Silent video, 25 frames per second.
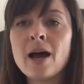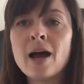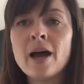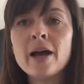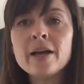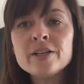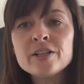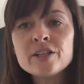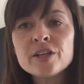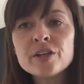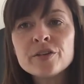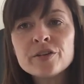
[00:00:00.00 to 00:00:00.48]

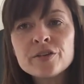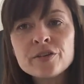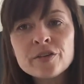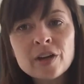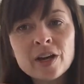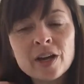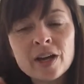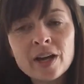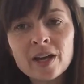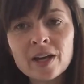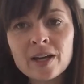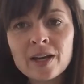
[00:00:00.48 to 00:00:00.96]
Hi
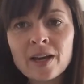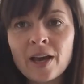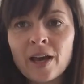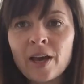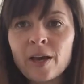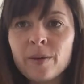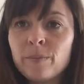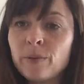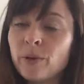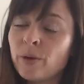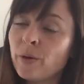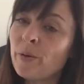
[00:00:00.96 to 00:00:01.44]
children, I
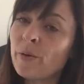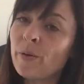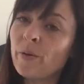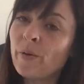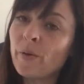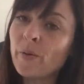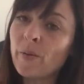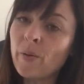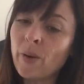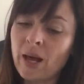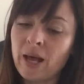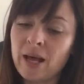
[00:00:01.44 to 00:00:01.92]
hope you're
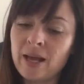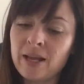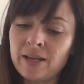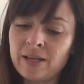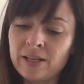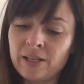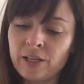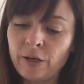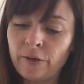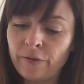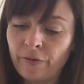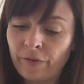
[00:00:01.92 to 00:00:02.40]
all well
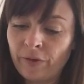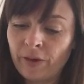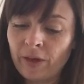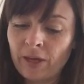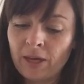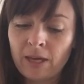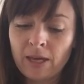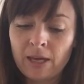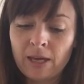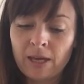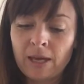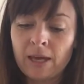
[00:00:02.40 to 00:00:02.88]
and you've
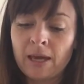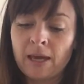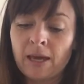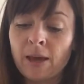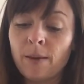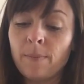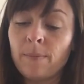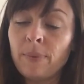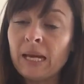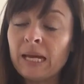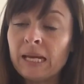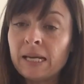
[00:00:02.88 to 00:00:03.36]

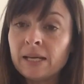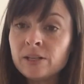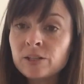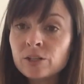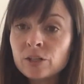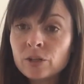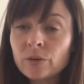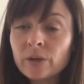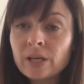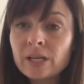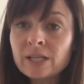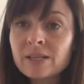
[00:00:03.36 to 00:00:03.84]
been
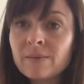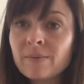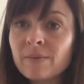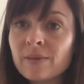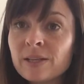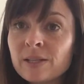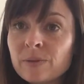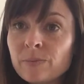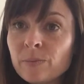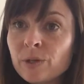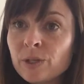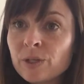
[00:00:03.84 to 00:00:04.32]
enjoying some of
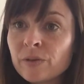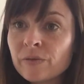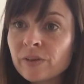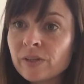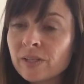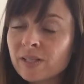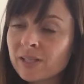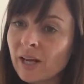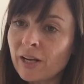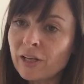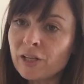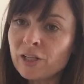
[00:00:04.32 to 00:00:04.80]
this beautiful
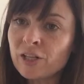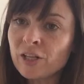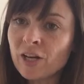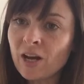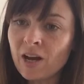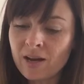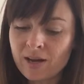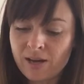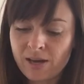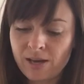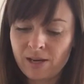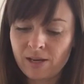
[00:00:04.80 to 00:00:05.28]

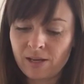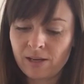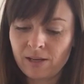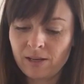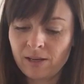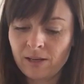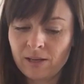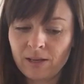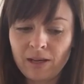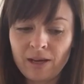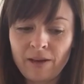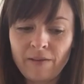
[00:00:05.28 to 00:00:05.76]
sunshine.
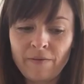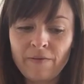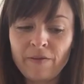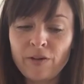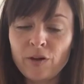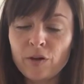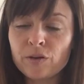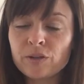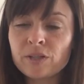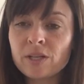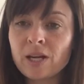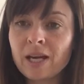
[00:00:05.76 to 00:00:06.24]
It
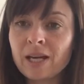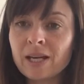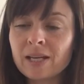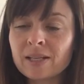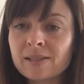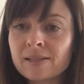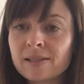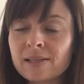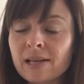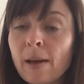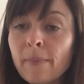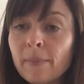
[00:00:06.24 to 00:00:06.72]
feels like
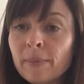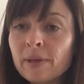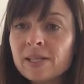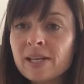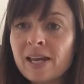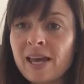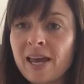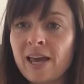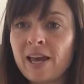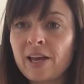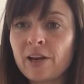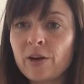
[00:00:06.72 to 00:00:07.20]
summer's
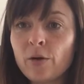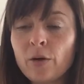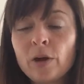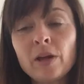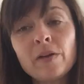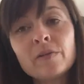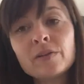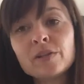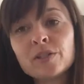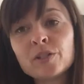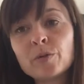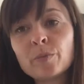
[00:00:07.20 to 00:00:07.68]
here, not
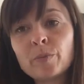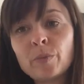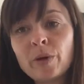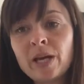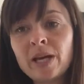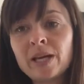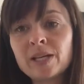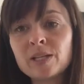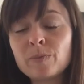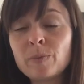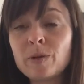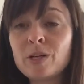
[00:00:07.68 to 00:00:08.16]
even
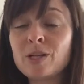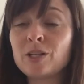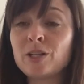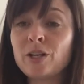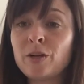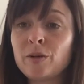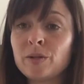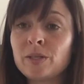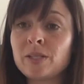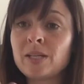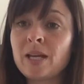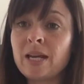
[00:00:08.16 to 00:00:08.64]
spring. It's been
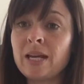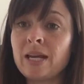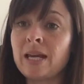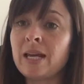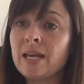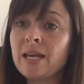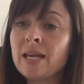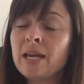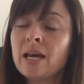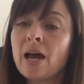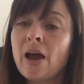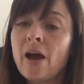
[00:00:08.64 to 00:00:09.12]
so
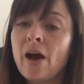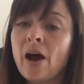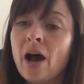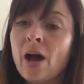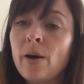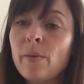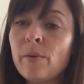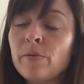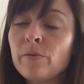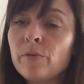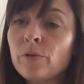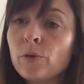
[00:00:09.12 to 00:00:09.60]
sunny.
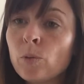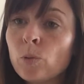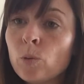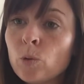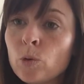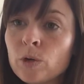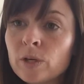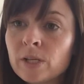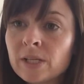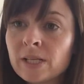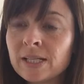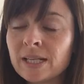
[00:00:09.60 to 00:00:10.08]
I went for a
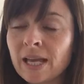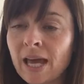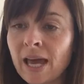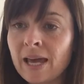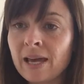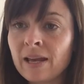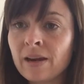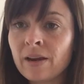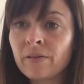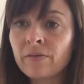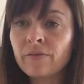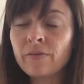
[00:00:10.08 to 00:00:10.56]
walk today
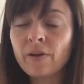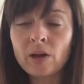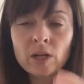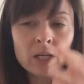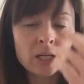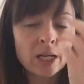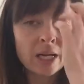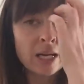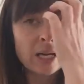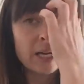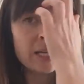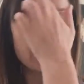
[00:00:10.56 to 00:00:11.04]
and I felt
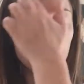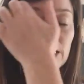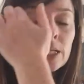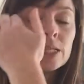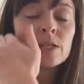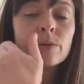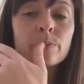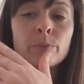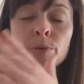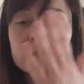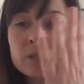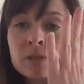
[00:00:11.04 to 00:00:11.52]
like I needed
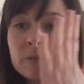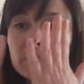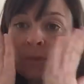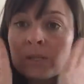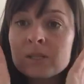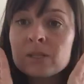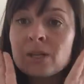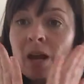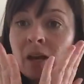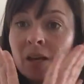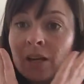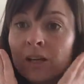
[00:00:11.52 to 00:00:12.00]
to put some
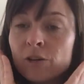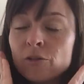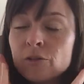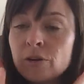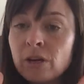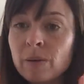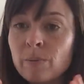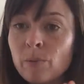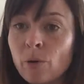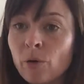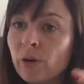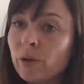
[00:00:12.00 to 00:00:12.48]
sun
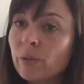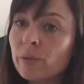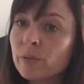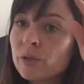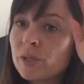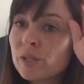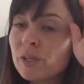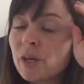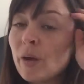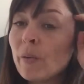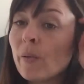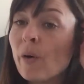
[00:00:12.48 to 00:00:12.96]
cream on. It
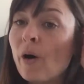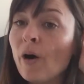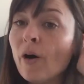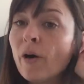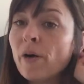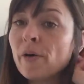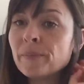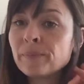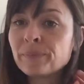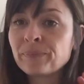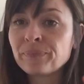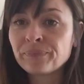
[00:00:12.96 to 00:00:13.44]
was so
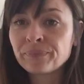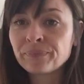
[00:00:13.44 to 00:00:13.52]
hot.